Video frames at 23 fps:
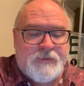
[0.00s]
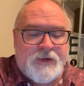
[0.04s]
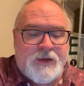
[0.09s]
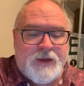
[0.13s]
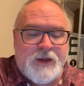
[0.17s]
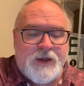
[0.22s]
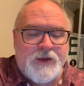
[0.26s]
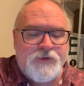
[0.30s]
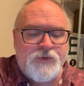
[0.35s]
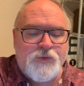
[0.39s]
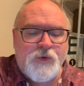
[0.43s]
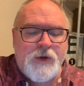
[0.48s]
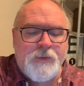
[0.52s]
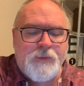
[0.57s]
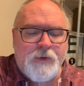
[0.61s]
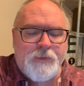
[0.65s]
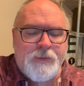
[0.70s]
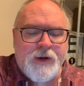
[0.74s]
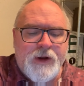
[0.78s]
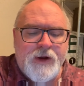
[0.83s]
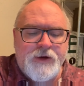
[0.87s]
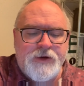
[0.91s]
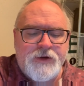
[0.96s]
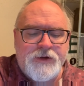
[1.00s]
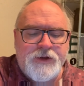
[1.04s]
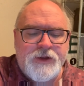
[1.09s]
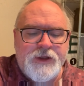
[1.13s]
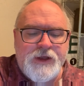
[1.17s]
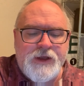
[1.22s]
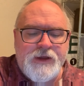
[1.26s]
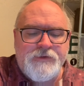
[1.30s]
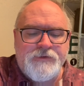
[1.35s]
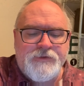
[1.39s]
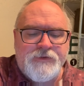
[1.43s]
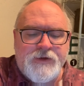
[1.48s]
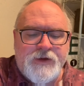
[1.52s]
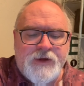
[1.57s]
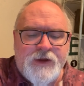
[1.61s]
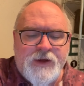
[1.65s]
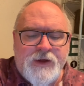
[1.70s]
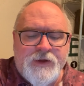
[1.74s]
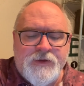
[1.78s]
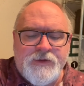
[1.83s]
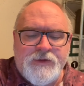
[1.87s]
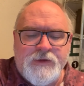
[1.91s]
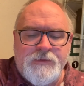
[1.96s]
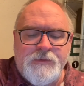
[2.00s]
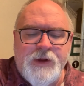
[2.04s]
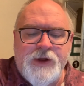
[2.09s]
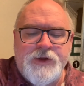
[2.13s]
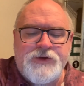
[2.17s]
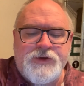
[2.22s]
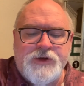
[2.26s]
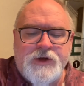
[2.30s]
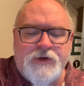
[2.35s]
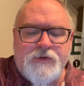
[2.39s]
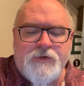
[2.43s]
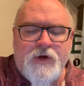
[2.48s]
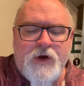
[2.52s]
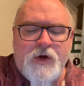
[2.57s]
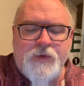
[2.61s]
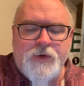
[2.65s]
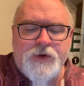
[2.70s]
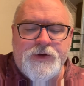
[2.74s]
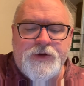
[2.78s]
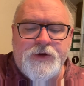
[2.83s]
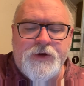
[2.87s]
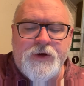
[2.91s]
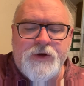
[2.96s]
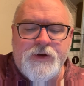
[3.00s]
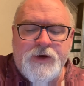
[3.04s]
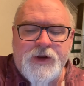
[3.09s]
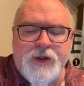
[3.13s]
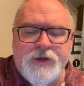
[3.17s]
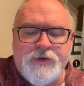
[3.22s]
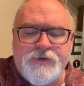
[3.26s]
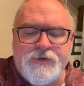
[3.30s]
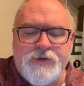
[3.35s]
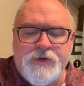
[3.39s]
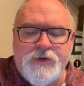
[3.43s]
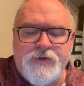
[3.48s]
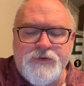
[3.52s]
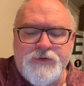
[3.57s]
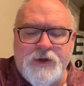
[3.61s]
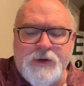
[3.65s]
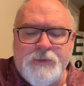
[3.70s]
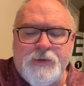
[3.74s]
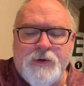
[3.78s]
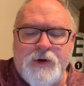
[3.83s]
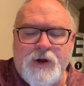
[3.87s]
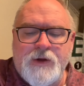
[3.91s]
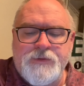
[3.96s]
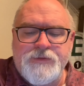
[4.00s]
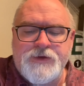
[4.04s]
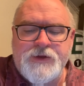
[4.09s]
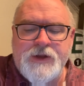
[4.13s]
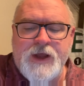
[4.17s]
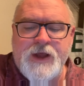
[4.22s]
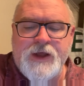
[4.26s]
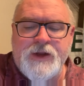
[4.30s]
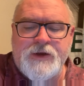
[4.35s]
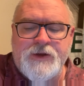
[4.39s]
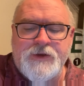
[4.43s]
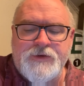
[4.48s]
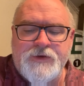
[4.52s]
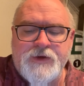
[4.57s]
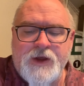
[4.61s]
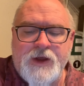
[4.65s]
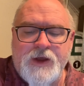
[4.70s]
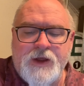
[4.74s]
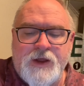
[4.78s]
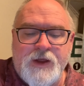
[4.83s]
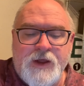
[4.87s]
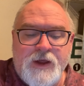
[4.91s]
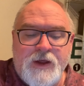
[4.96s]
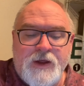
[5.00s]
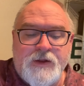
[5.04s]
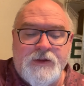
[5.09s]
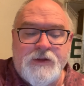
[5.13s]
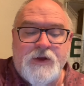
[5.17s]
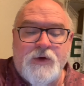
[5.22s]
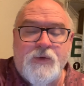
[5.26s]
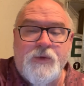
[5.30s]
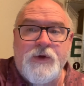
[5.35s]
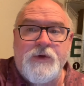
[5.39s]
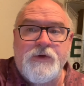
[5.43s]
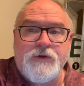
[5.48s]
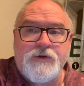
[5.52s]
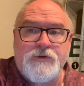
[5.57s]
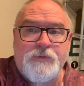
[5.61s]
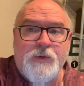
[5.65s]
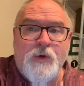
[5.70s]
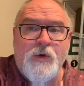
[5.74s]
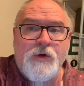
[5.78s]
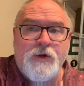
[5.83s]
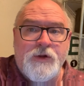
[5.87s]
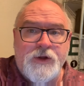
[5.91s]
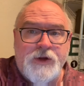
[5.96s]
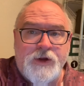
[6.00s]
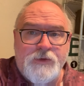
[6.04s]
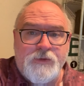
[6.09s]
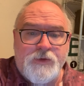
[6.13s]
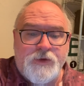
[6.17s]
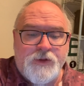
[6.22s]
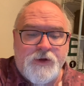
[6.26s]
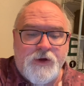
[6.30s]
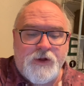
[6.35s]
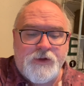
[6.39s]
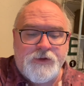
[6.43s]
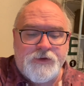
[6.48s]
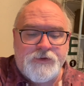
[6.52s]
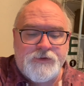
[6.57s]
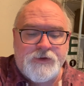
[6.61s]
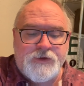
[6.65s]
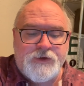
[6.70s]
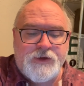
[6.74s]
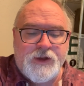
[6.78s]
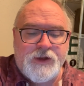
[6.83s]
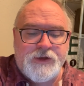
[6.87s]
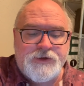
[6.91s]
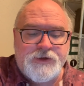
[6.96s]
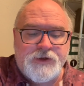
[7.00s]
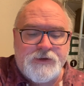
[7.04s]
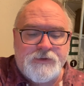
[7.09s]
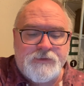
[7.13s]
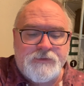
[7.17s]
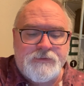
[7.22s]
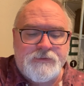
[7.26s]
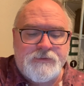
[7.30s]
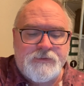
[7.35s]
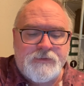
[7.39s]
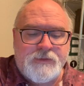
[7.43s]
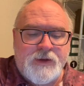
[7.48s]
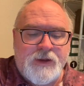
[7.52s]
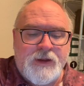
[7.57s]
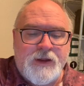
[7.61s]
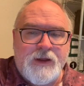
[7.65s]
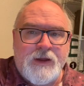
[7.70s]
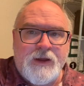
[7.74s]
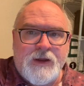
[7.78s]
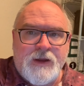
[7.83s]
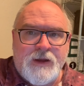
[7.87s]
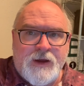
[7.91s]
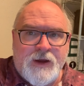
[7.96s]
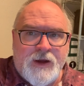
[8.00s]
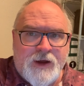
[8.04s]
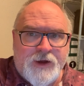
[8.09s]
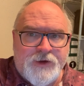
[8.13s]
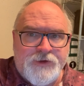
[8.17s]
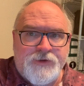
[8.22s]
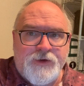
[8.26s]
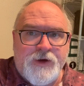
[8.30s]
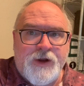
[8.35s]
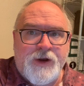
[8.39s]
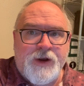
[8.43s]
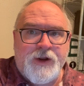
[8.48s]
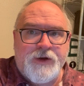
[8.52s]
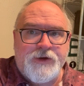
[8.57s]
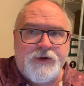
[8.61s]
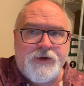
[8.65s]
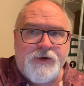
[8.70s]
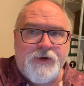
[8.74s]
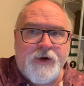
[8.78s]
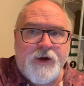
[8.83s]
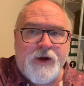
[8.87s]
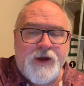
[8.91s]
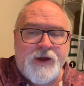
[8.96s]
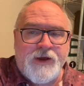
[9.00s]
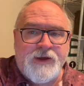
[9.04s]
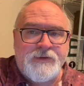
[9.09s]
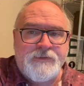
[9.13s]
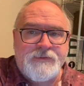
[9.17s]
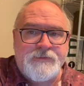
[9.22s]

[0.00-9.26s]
As we prepare to leave, the mention of our return next Tuesday prompts Dad to say that we were spoiling him with all this attention. I try not to cry.